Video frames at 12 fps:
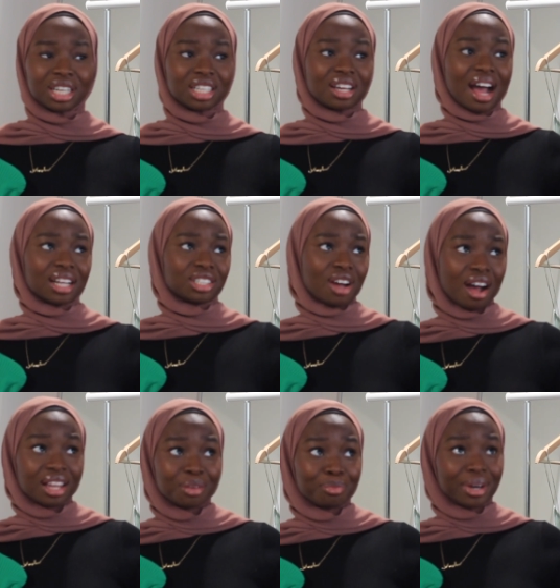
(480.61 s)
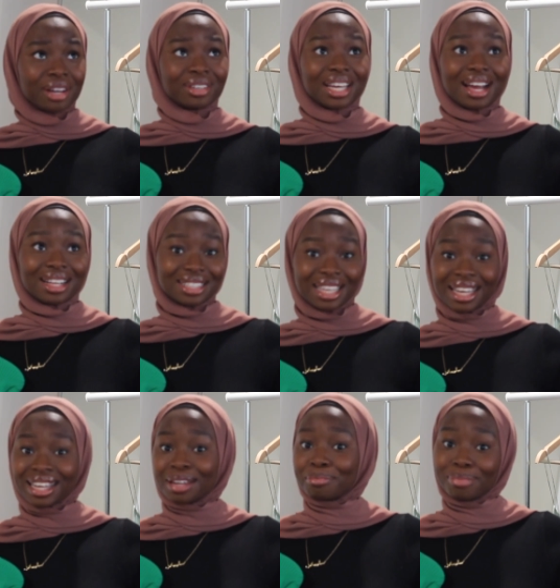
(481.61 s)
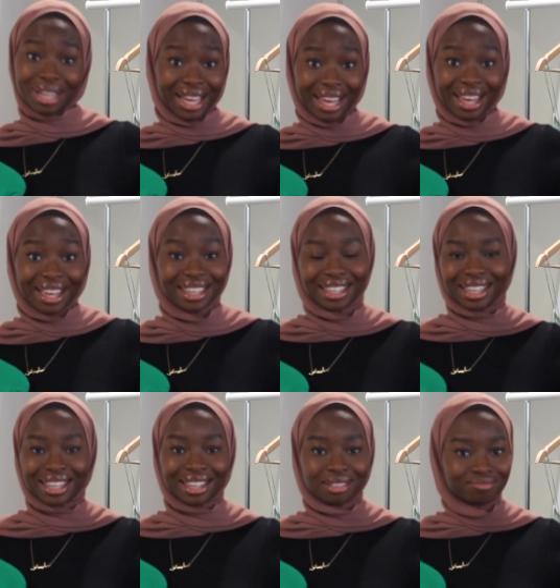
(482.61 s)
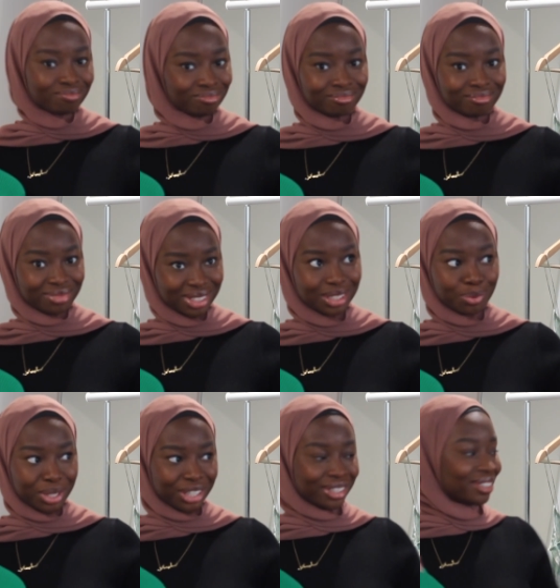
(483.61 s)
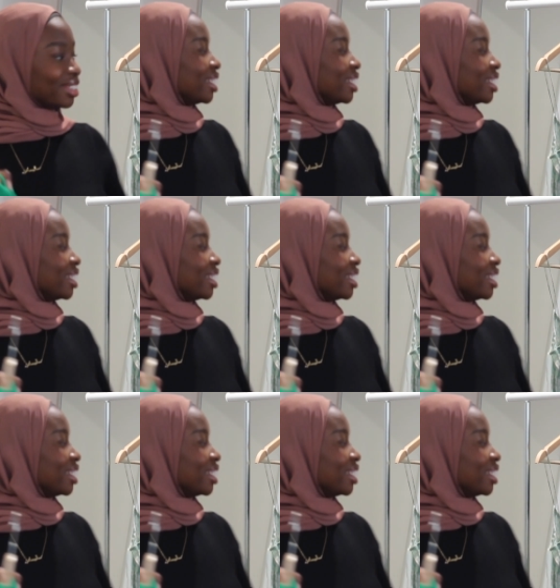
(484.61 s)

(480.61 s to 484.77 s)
They got chocolate brown. They got tan, black, like it's winter.